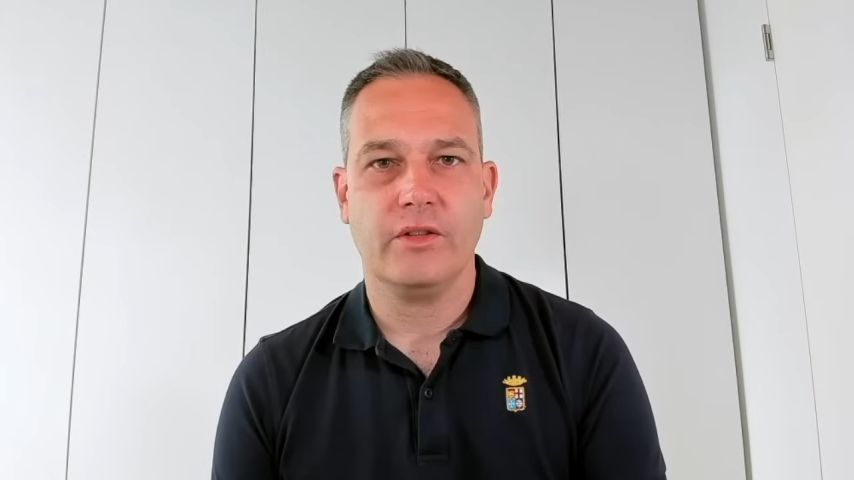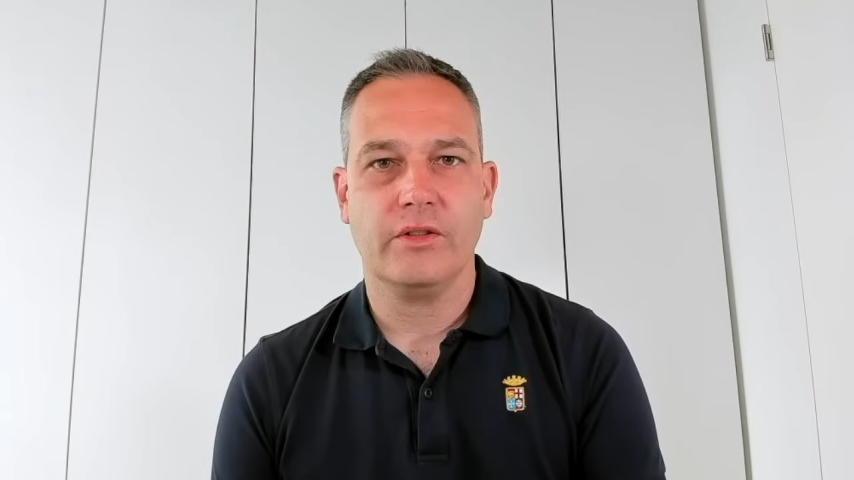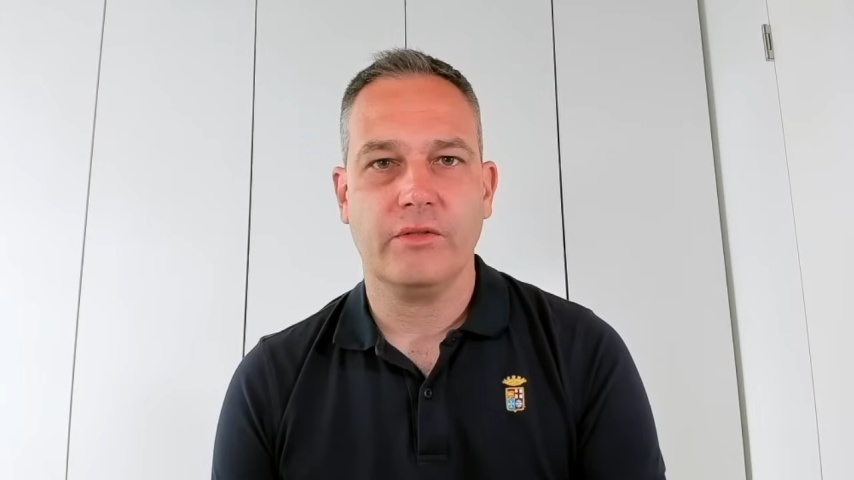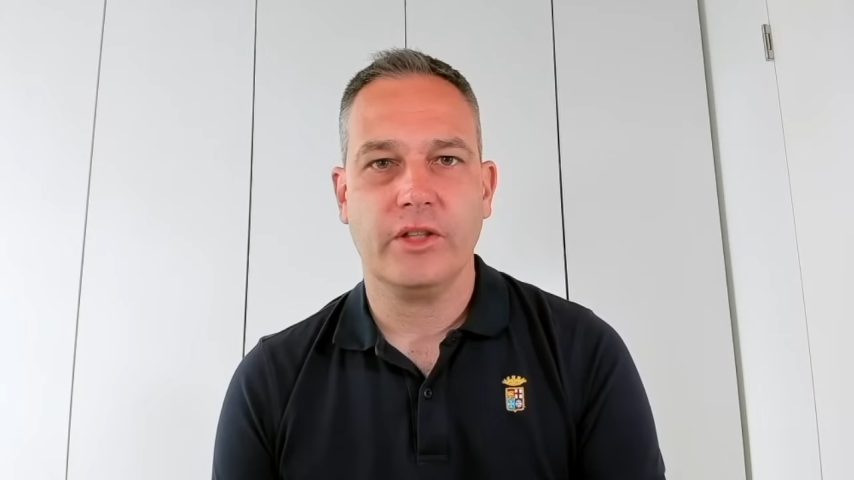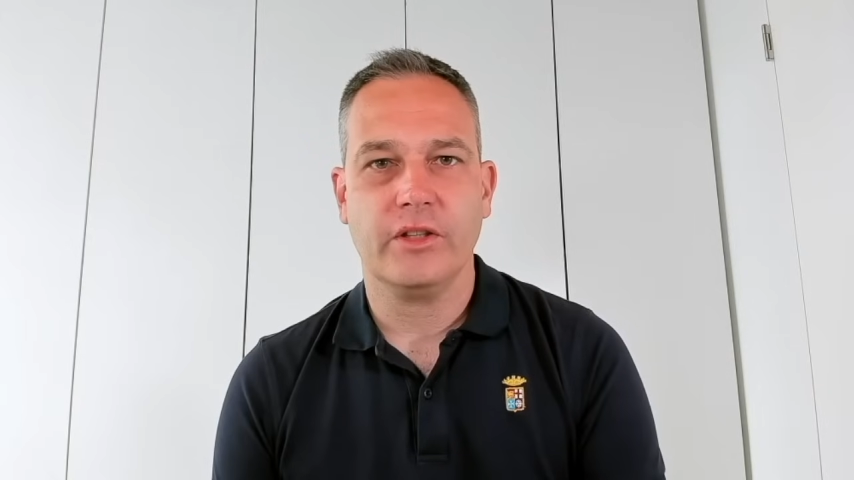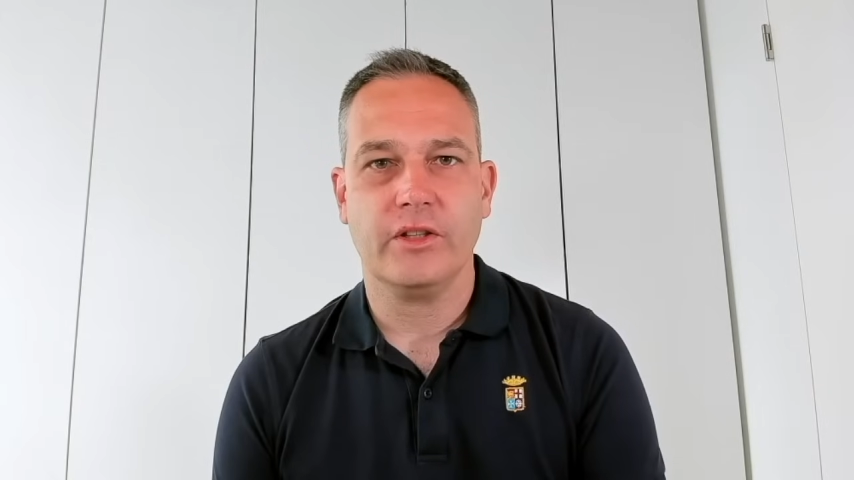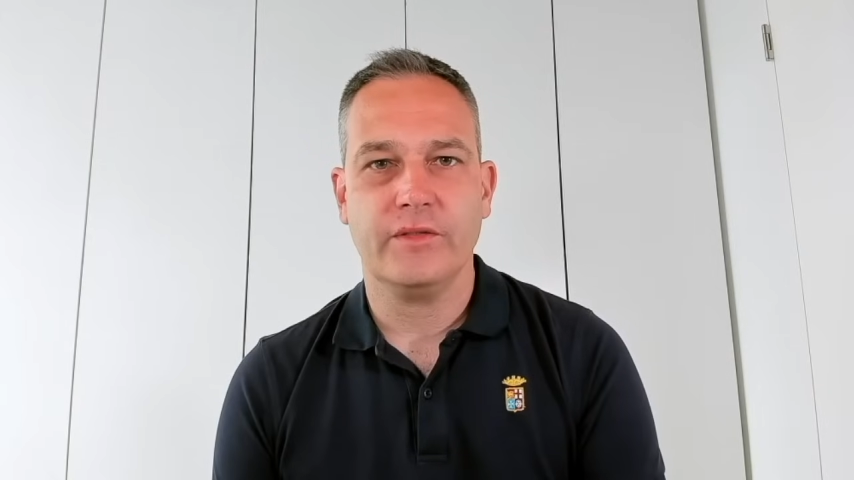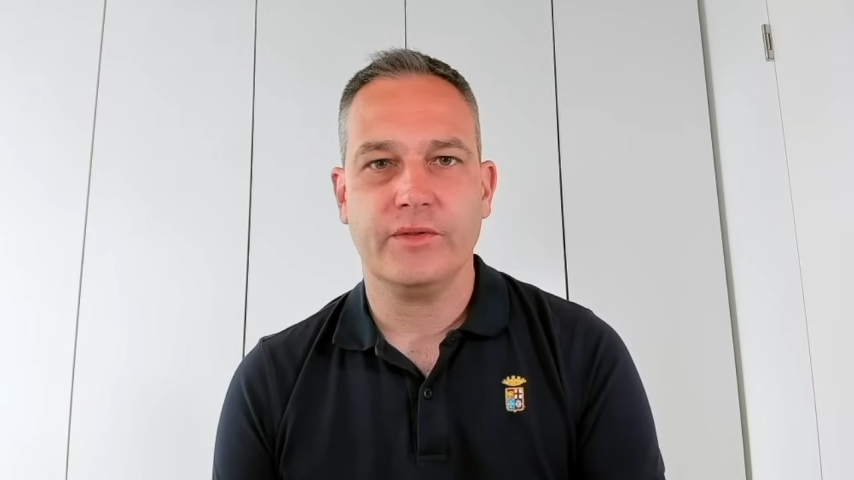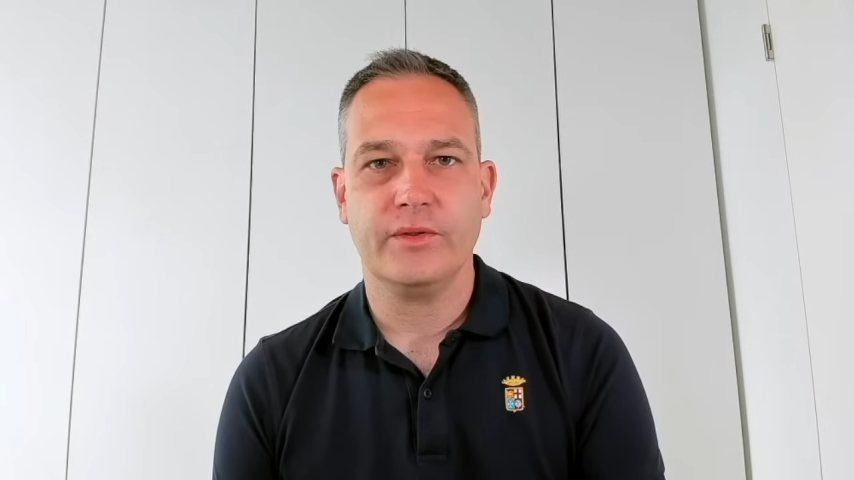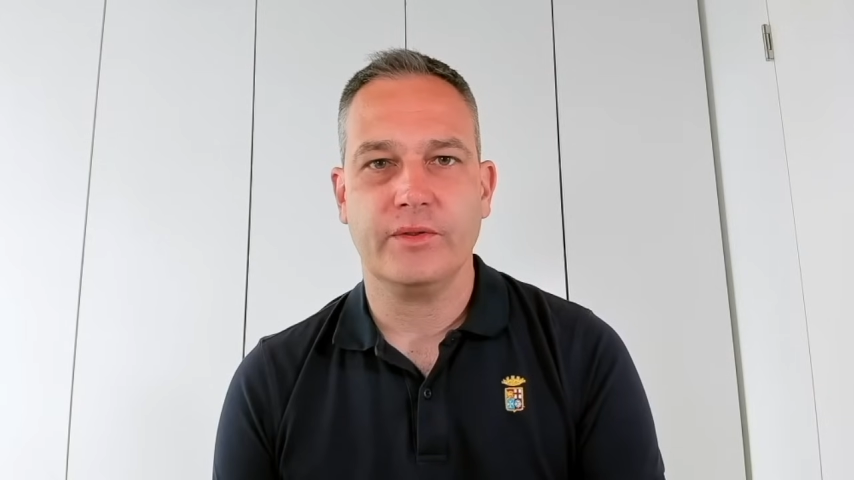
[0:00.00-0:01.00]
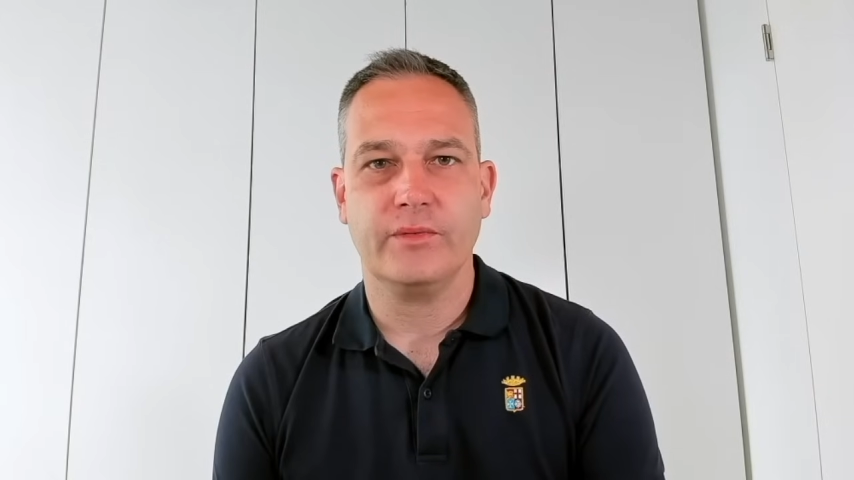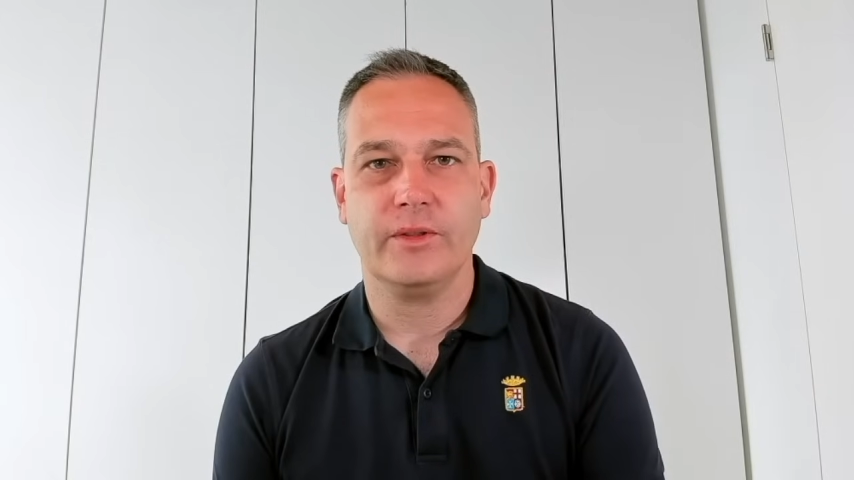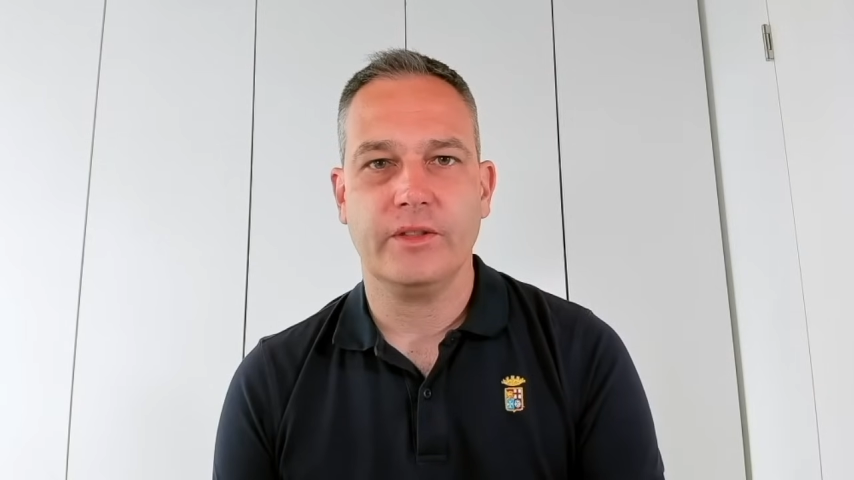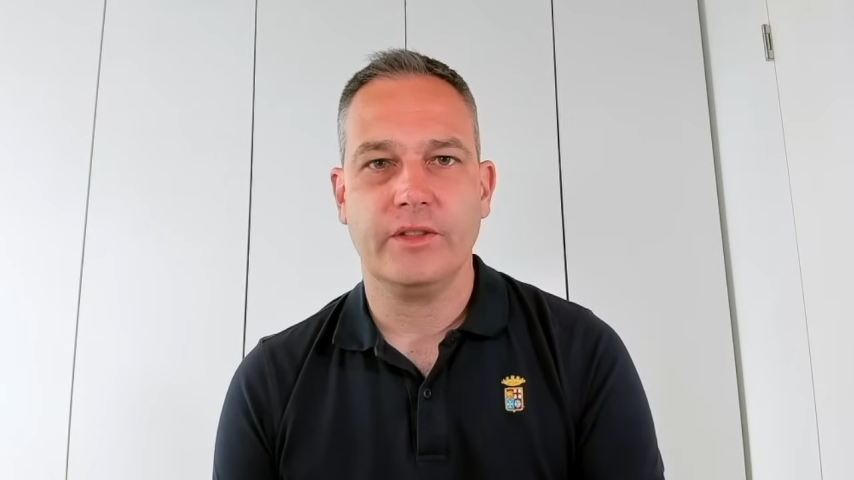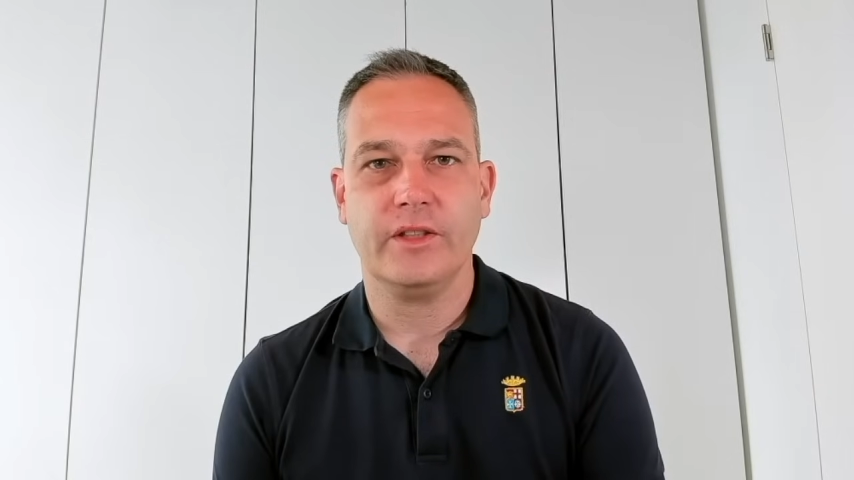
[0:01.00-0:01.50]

regarding force quality.